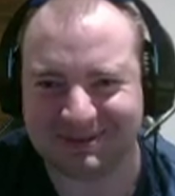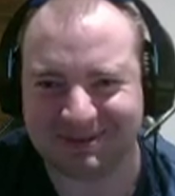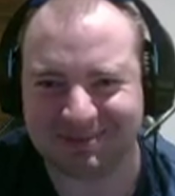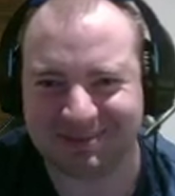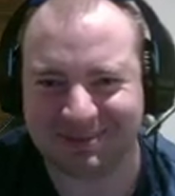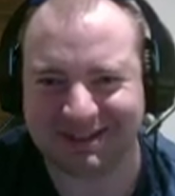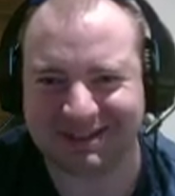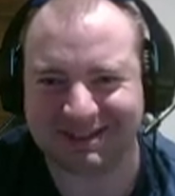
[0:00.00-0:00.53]

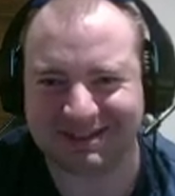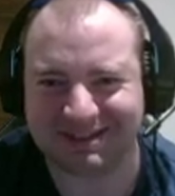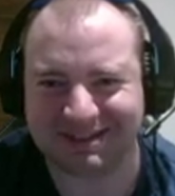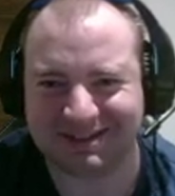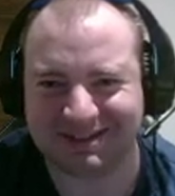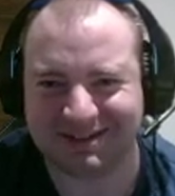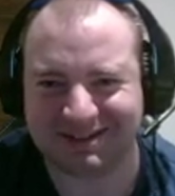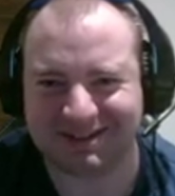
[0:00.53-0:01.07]
Please?
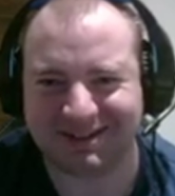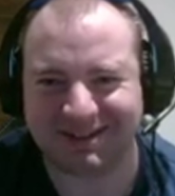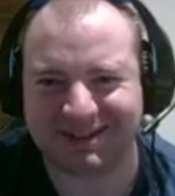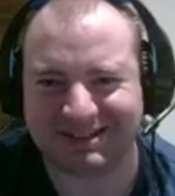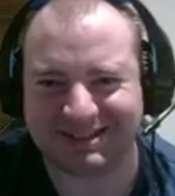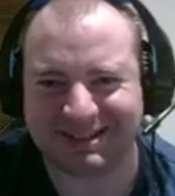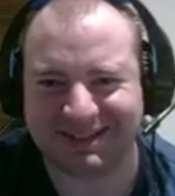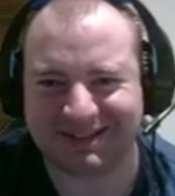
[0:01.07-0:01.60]
Oh,
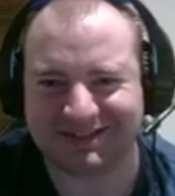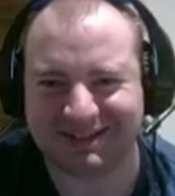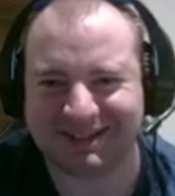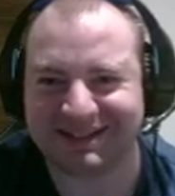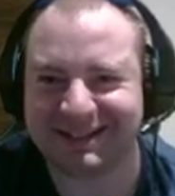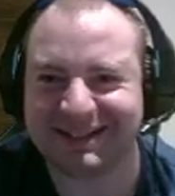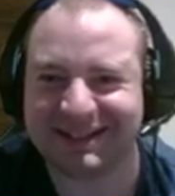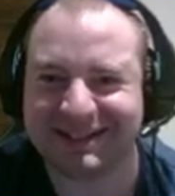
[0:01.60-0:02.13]
it's a lefty.
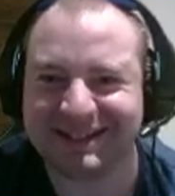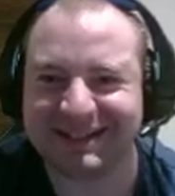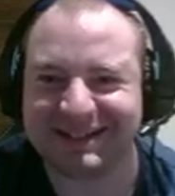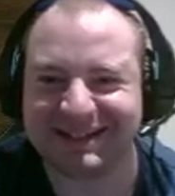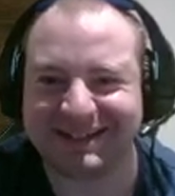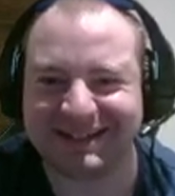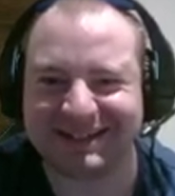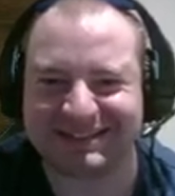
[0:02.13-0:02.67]

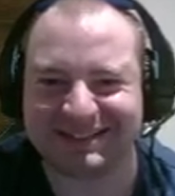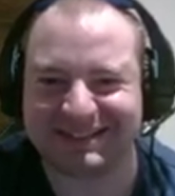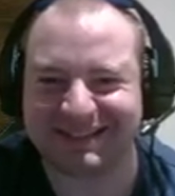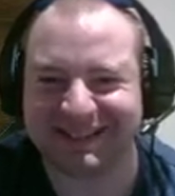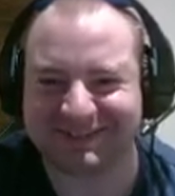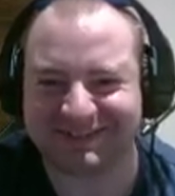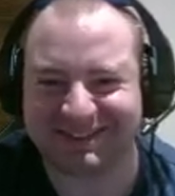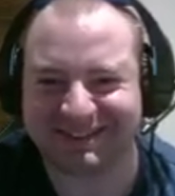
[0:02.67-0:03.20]
It's a
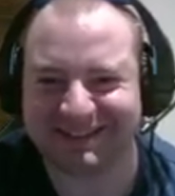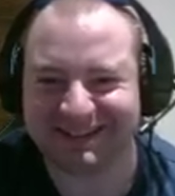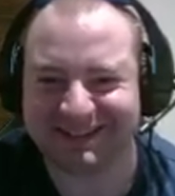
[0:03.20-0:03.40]
lefty.